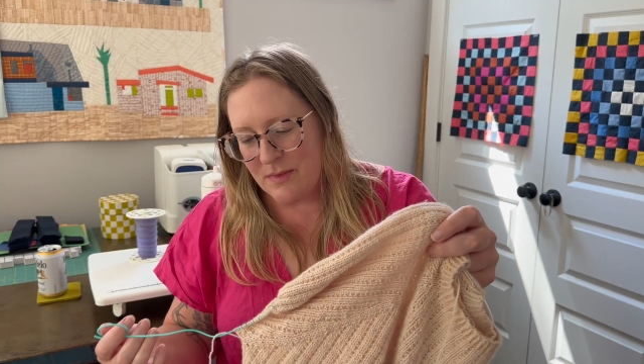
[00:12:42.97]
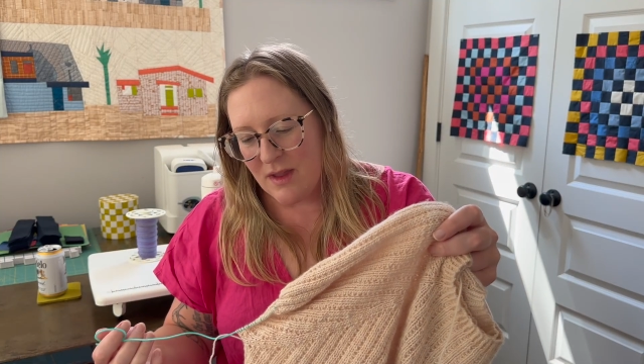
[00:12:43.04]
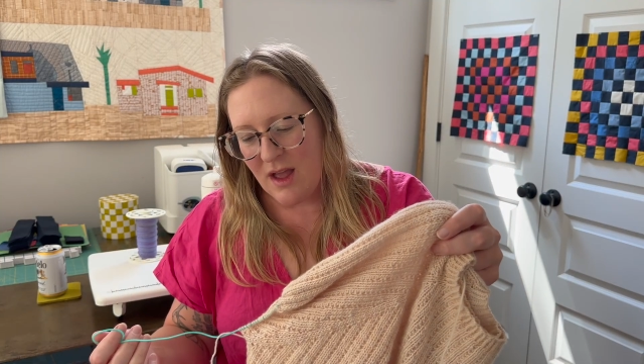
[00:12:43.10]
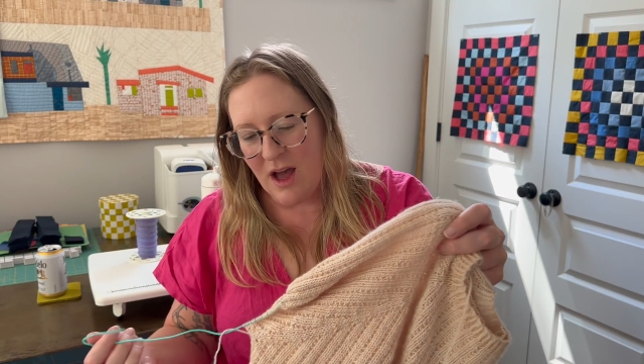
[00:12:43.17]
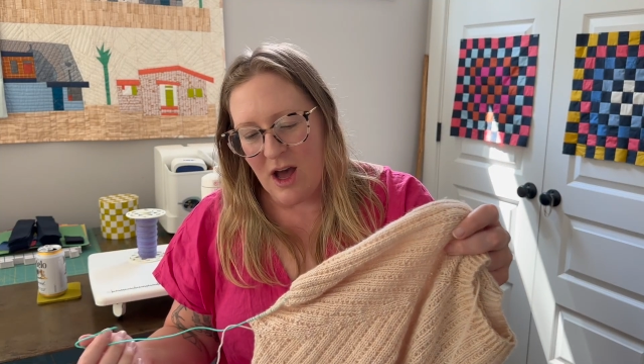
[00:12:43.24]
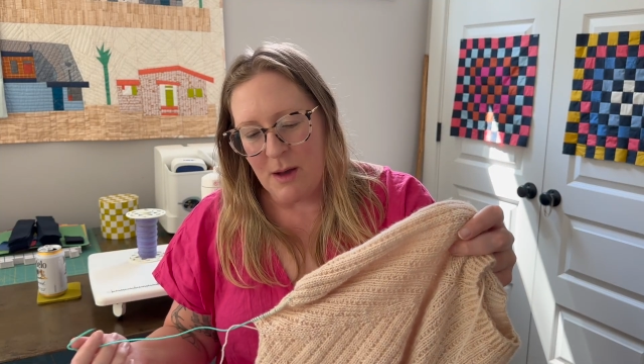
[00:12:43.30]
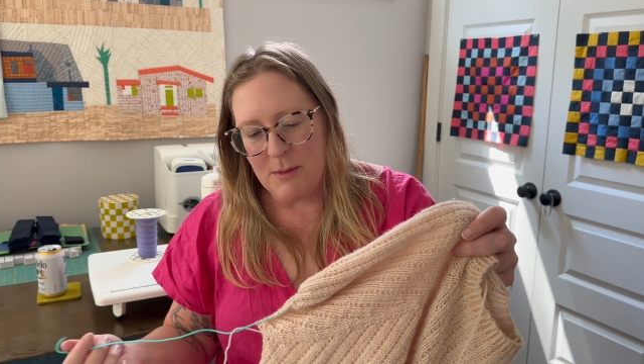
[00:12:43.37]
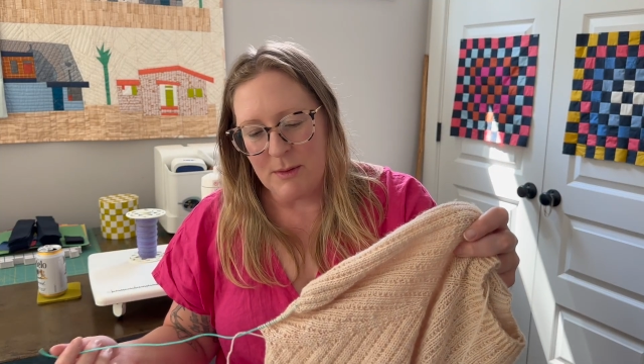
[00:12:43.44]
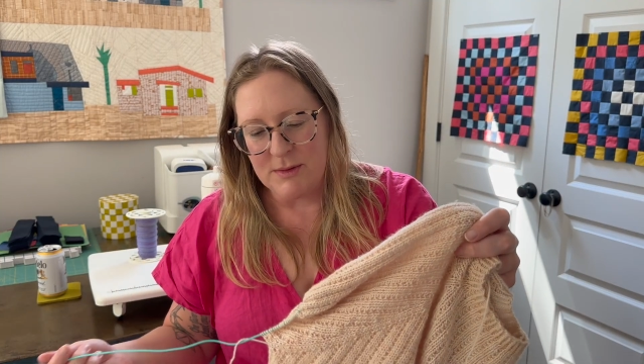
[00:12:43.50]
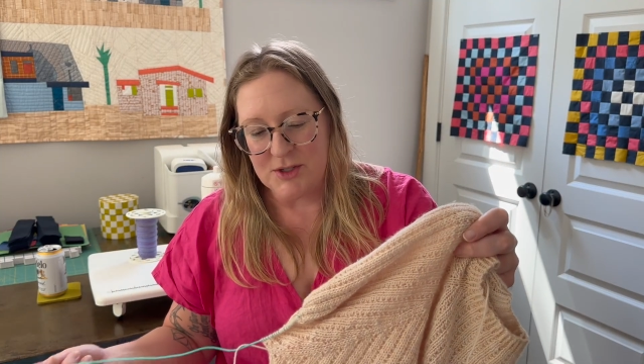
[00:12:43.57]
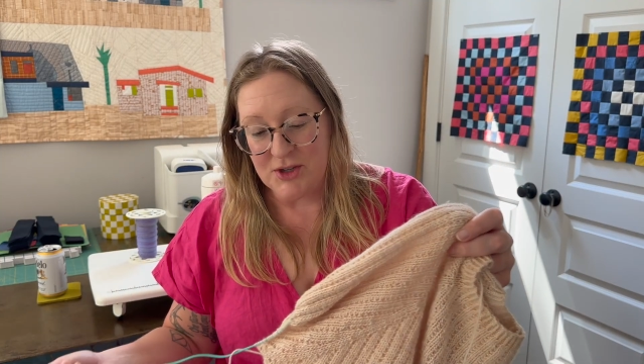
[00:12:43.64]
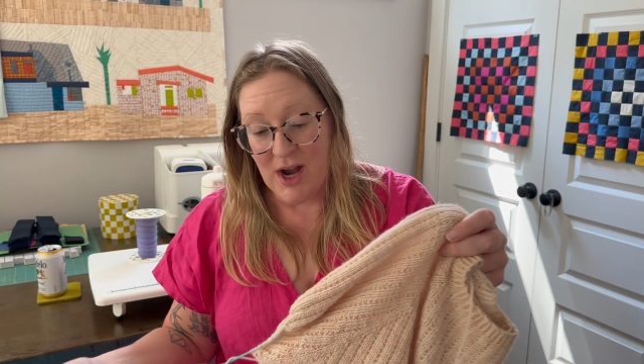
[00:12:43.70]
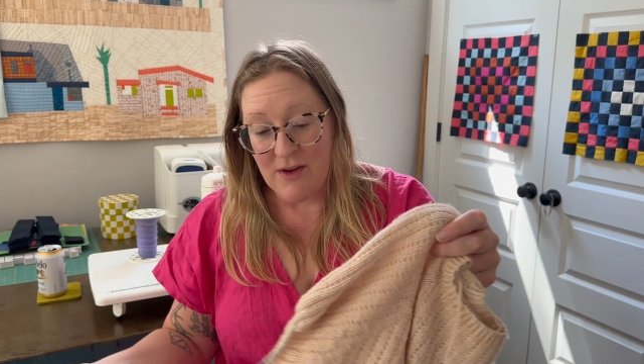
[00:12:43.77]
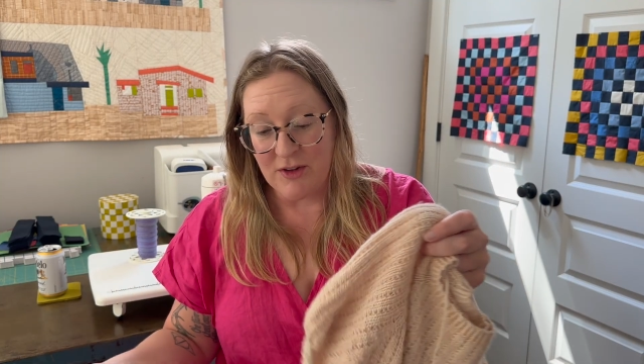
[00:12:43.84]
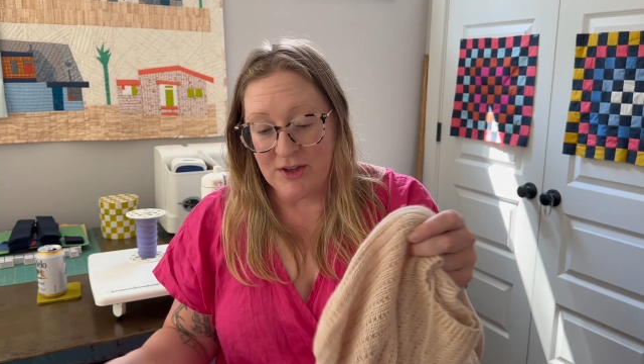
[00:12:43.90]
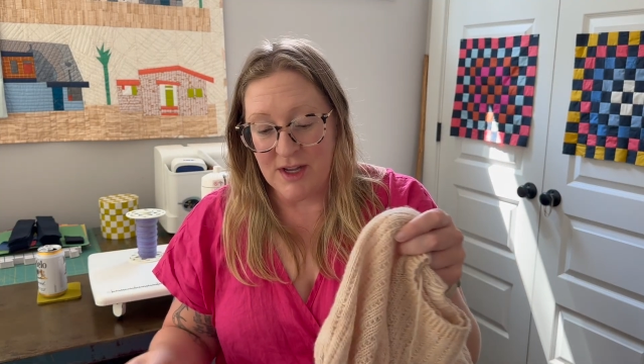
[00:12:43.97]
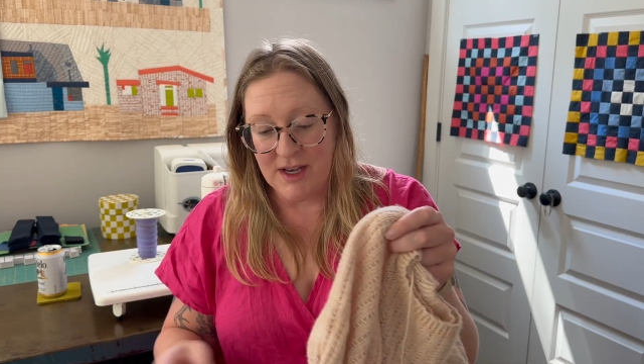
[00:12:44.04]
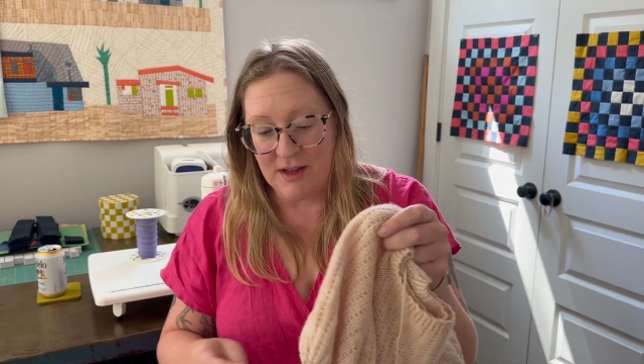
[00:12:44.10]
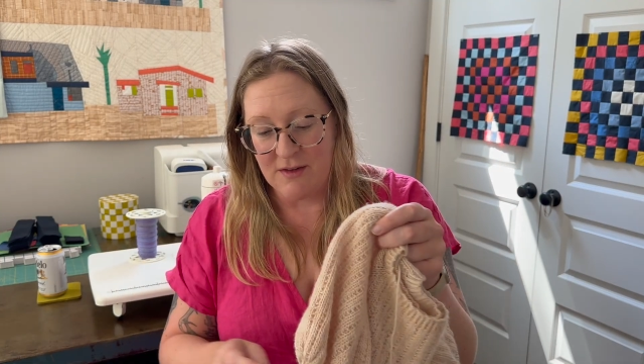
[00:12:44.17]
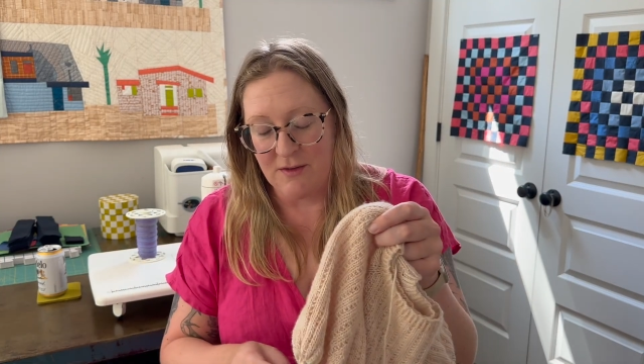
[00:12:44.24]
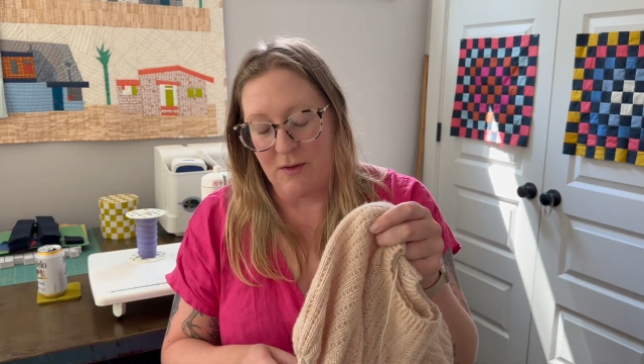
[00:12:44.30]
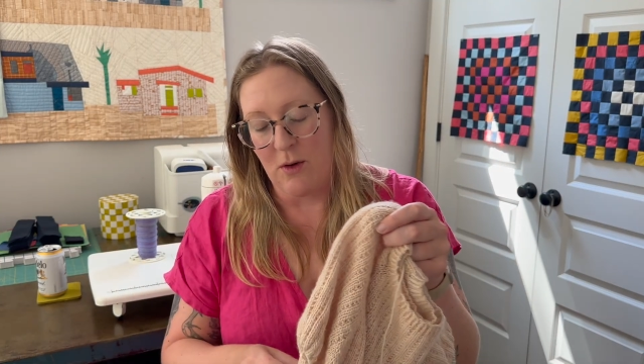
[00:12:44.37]
It was travel
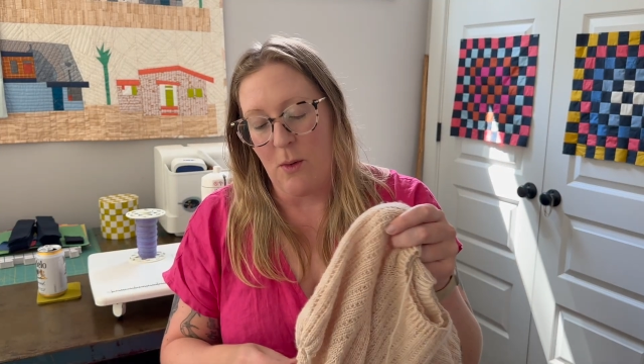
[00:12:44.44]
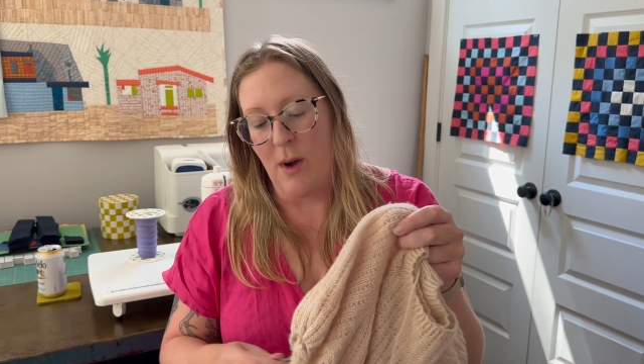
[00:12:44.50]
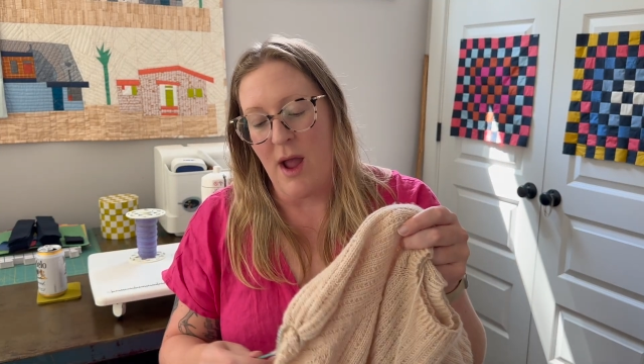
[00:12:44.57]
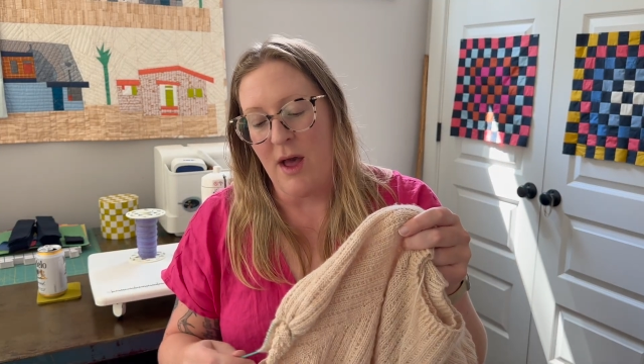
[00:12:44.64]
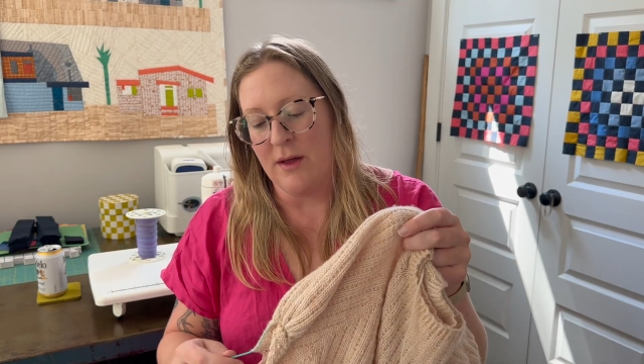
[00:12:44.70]
knitting for a while.